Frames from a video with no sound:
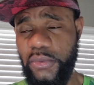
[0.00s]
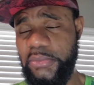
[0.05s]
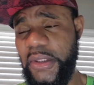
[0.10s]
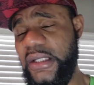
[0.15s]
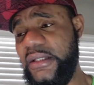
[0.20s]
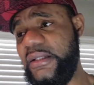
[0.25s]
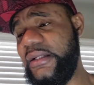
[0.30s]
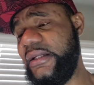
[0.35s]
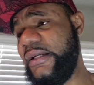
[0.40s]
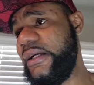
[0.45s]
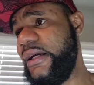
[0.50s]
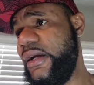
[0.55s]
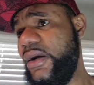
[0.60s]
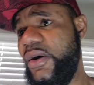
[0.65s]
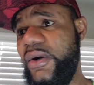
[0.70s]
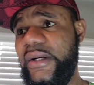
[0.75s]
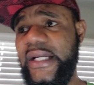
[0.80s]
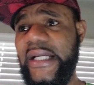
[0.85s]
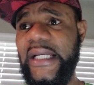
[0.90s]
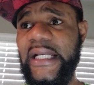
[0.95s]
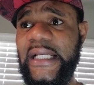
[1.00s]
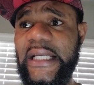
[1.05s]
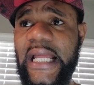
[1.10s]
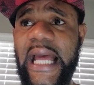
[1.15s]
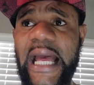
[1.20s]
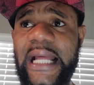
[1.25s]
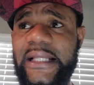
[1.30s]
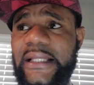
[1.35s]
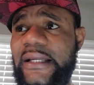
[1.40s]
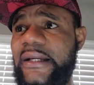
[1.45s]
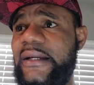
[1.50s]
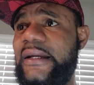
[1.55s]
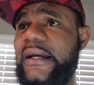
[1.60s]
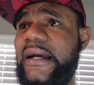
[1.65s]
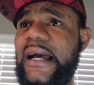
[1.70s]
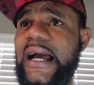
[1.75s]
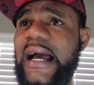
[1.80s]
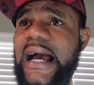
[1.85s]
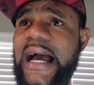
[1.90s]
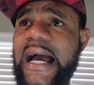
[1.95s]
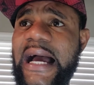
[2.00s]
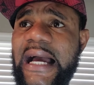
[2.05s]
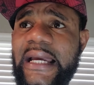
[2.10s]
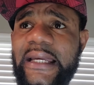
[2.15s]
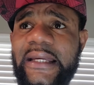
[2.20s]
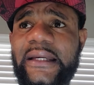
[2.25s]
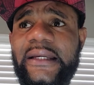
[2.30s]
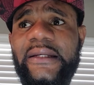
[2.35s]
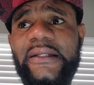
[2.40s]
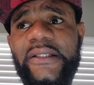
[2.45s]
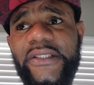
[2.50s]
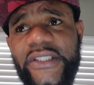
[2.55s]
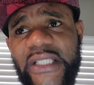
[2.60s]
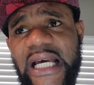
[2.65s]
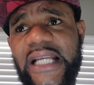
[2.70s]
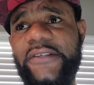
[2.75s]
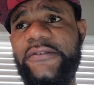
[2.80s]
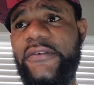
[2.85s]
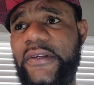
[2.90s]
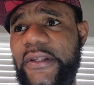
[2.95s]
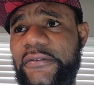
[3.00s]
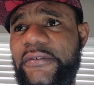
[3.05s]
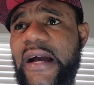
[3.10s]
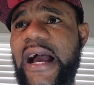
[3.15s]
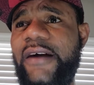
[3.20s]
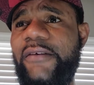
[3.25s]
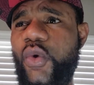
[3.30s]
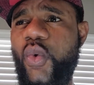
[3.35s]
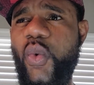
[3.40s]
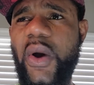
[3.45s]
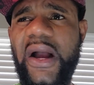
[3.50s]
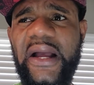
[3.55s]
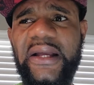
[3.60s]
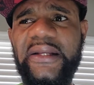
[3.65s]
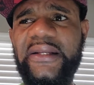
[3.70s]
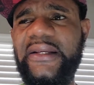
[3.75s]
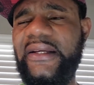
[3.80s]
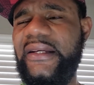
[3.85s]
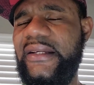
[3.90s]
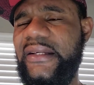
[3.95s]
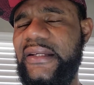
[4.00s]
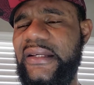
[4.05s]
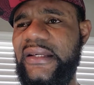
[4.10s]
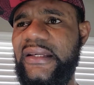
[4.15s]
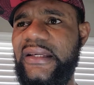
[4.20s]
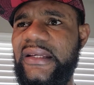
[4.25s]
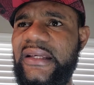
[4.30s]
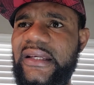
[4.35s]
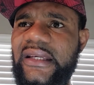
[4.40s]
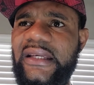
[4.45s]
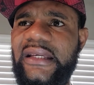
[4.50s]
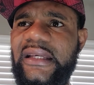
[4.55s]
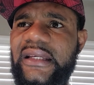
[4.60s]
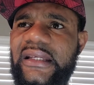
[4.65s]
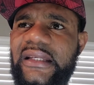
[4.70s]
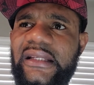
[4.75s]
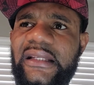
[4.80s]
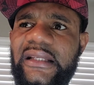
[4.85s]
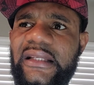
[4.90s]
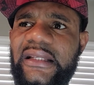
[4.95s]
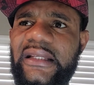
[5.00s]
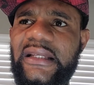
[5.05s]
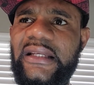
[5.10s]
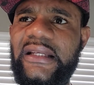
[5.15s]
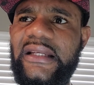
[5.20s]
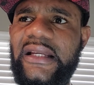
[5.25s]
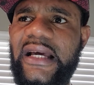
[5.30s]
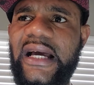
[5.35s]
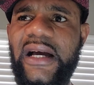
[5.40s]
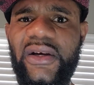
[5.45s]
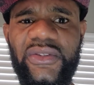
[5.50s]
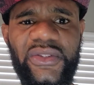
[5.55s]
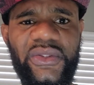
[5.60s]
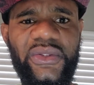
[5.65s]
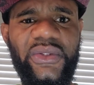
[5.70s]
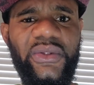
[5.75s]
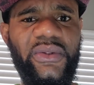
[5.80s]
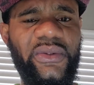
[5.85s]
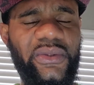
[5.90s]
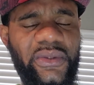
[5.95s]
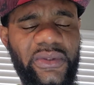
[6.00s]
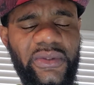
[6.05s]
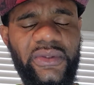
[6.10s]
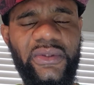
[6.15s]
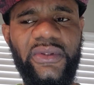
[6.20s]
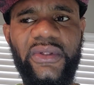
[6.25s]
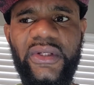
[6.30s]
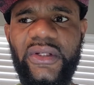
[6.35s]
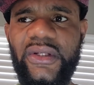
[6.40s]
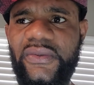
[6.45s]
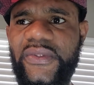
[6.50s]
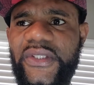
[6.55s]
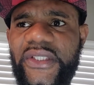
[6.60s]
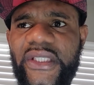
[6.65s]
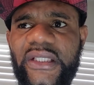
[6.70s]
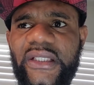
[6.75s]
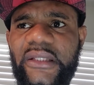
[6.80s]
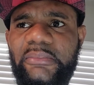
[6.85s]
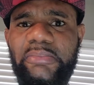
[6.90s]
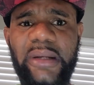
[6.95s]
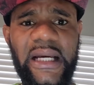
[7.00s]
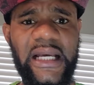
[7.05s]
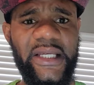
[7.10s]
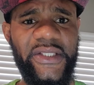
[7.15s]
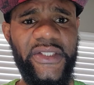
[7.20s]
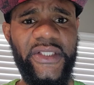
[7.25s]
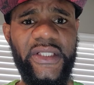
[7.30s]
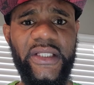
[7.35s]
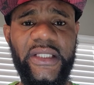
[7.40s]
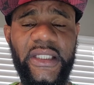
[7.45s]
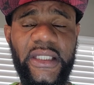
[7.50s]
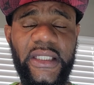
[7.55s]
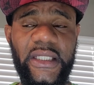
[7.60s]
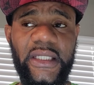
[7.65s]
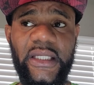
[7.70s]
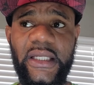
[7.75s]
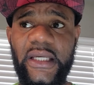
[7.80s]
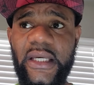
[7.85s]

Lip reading: But other than that, I sat for the 501, and I also recently passed the